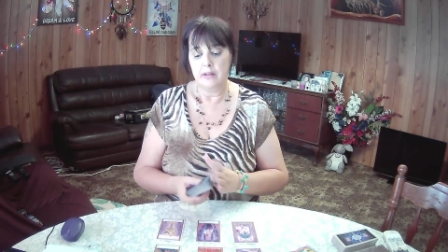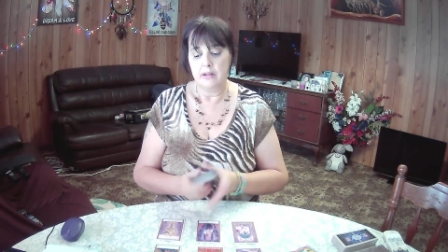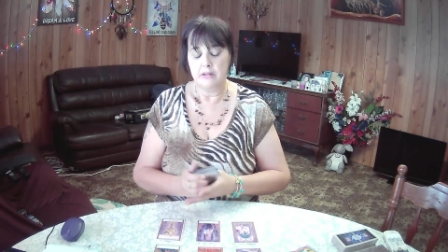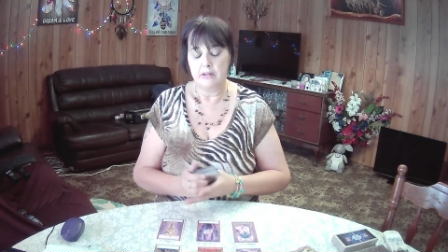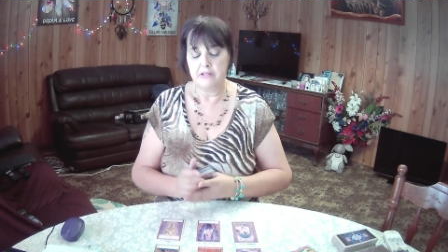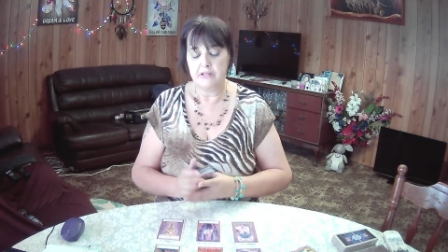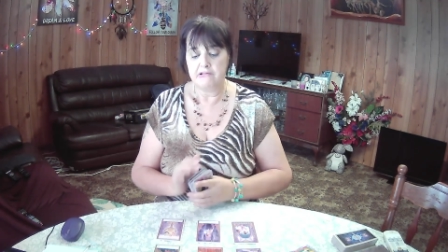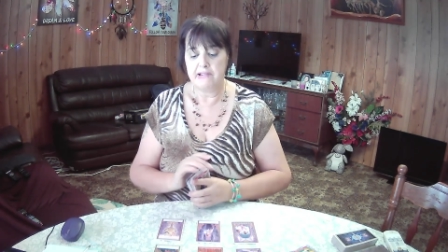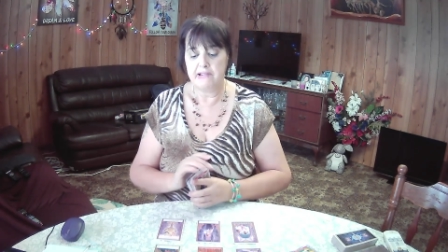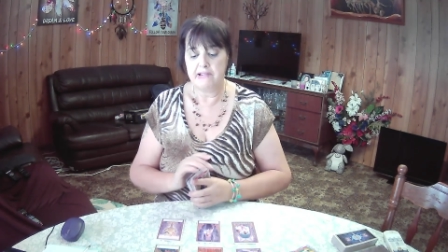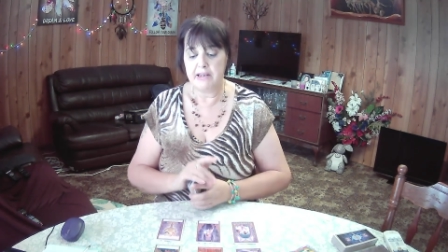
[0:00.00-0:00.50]

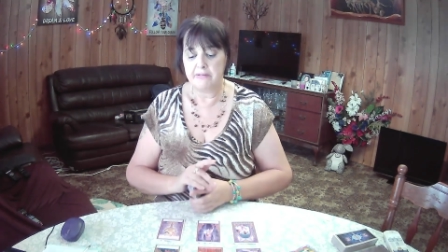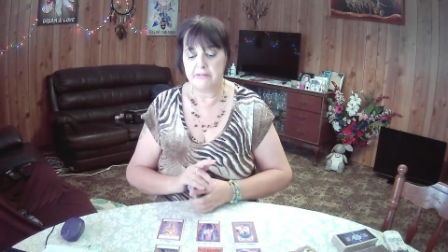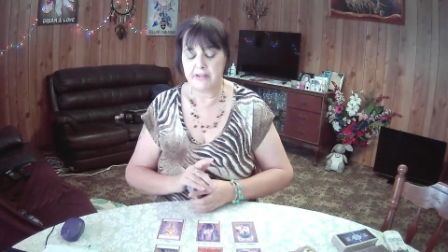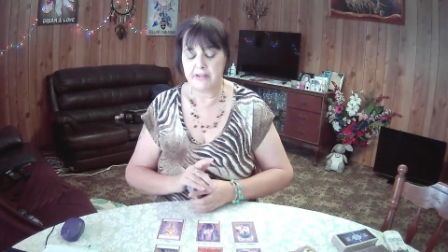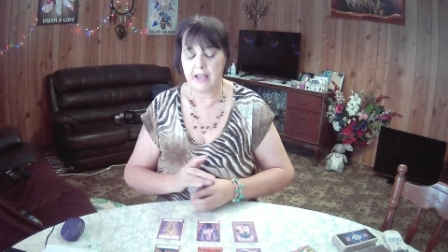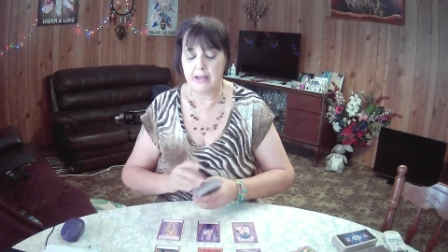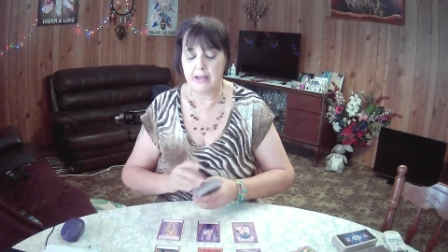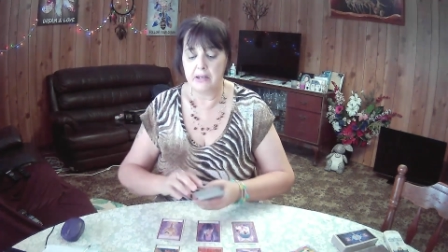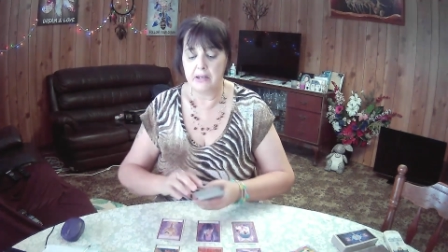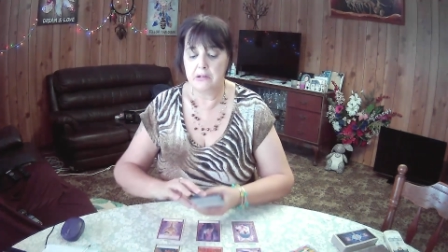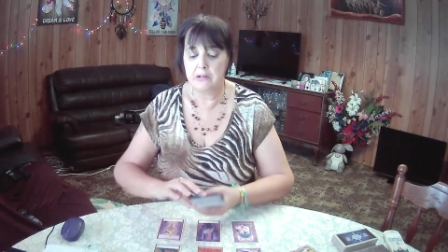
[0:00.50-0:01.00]
three of
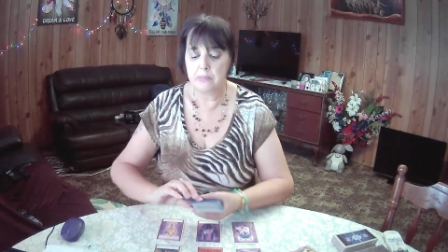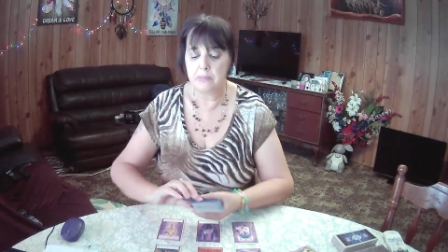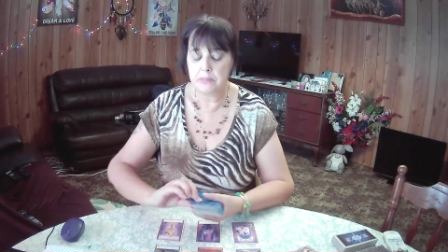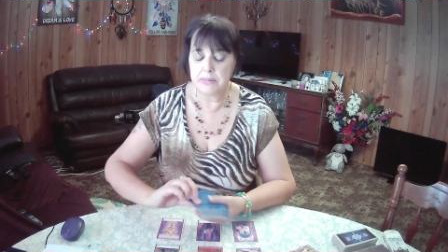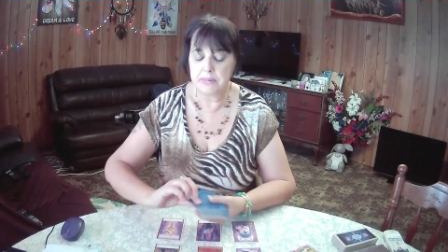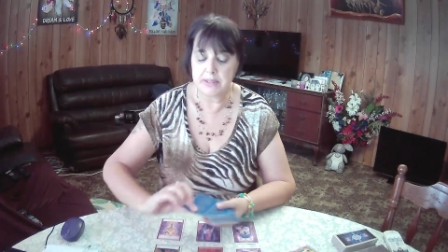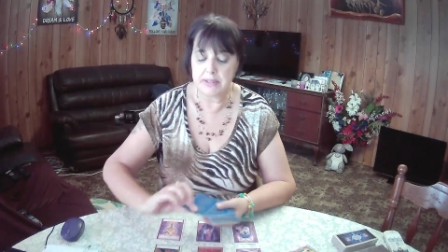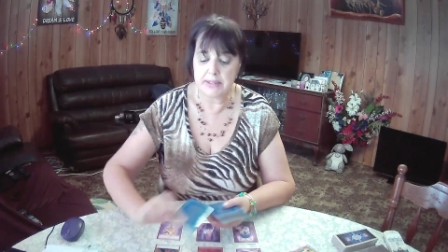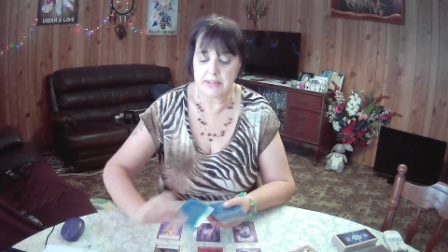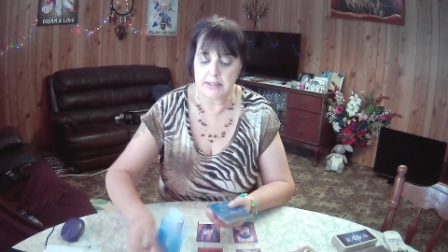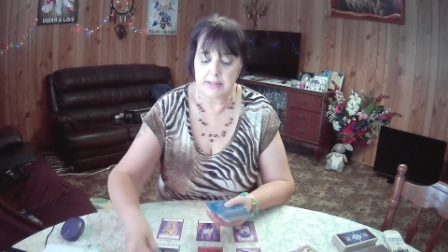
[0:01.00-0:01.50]

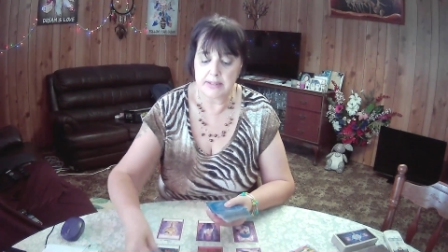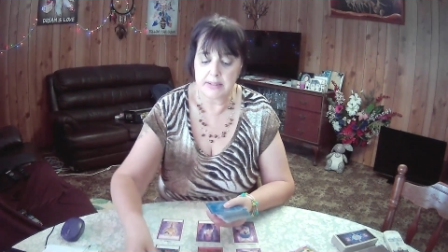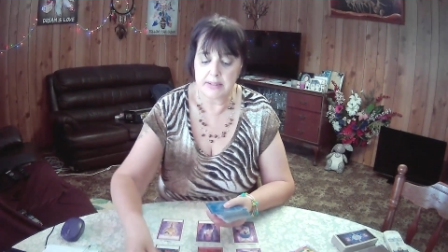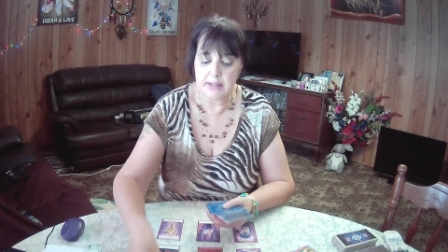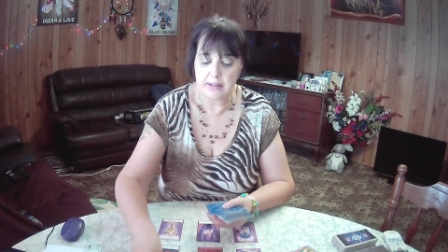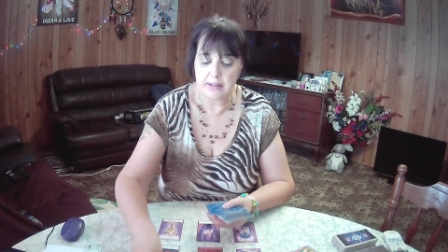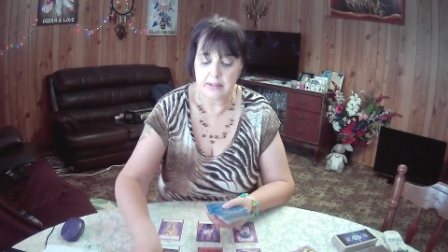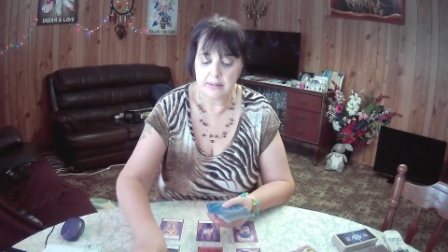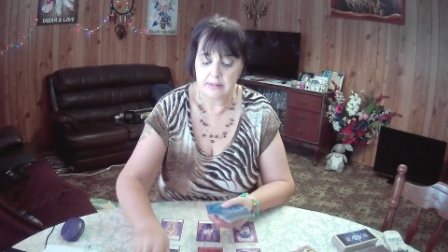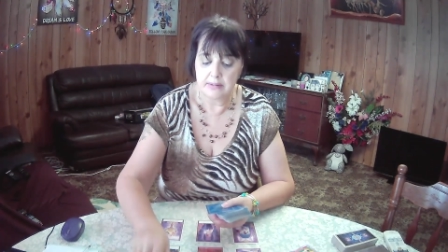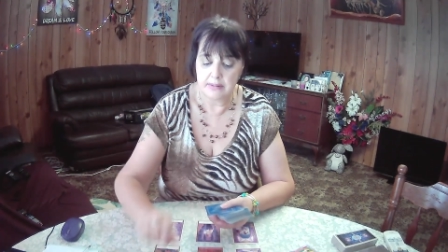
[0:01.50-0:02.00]
cups
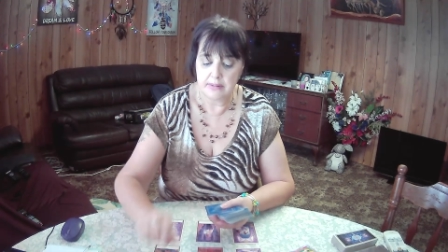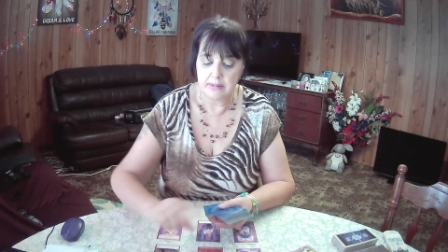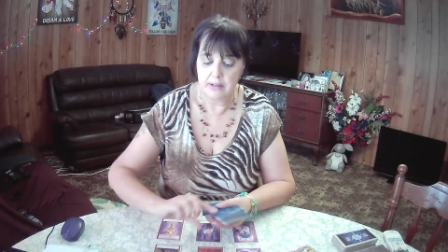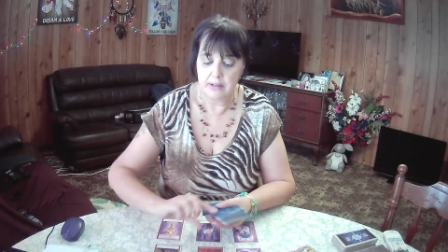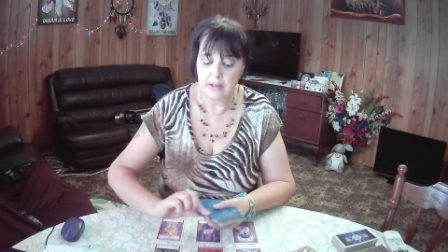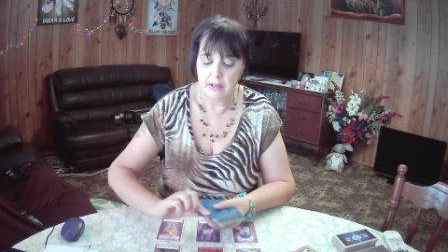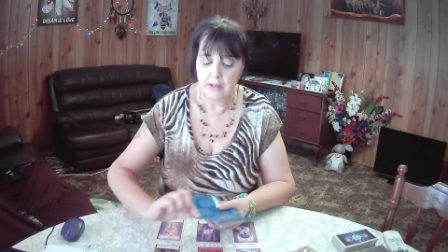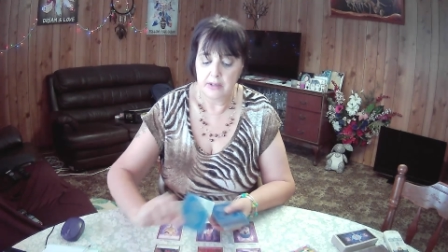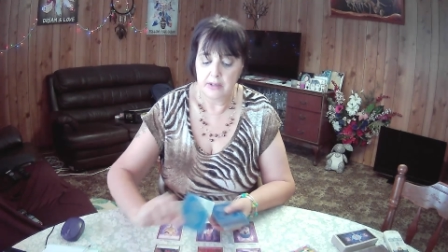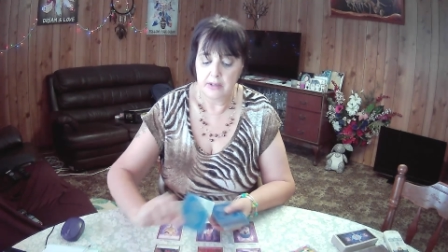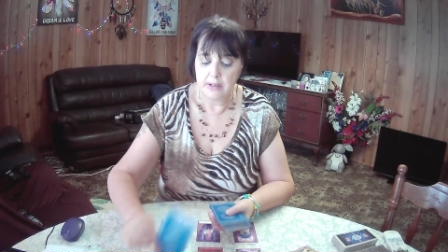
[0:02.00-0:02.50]

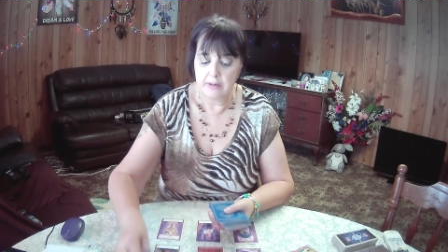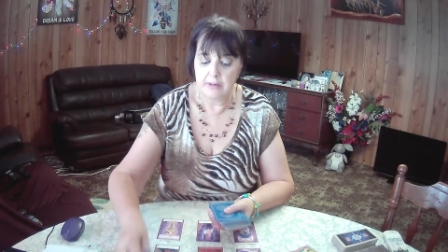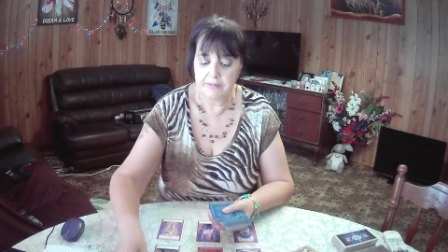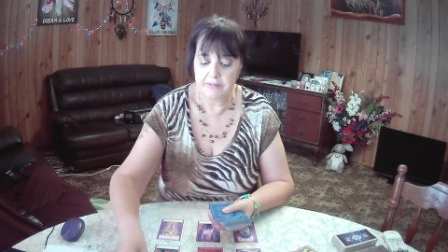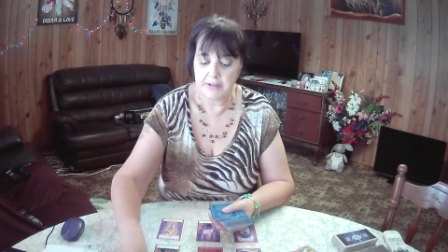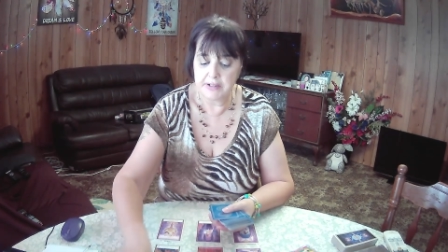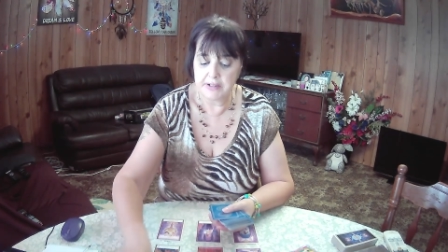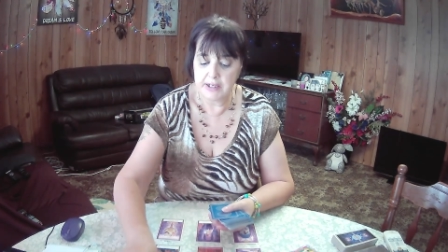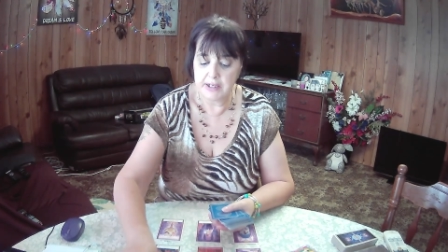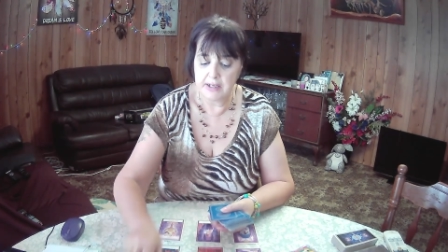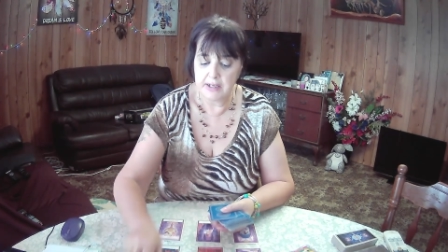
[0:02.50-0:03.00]
you have
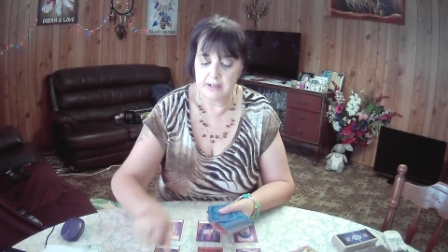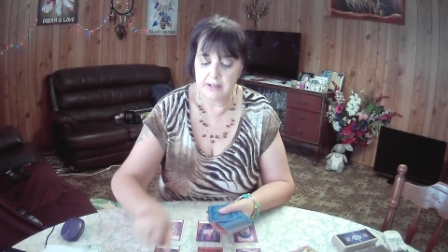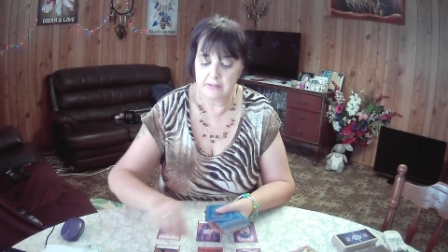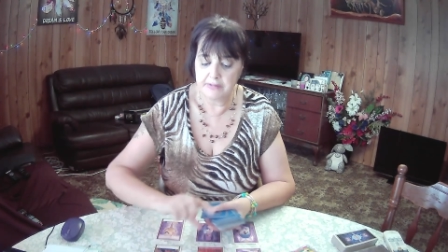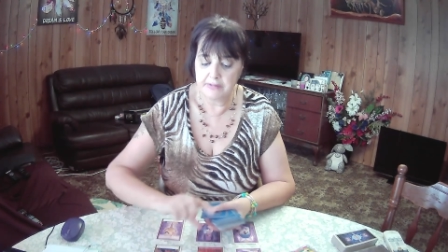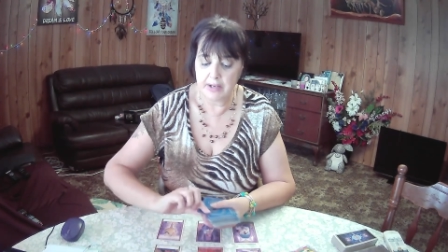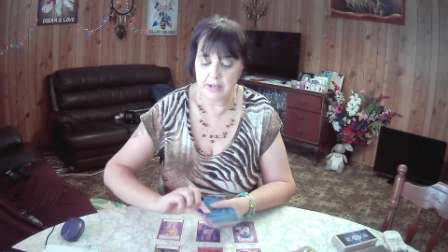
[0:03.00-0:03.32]
the ten of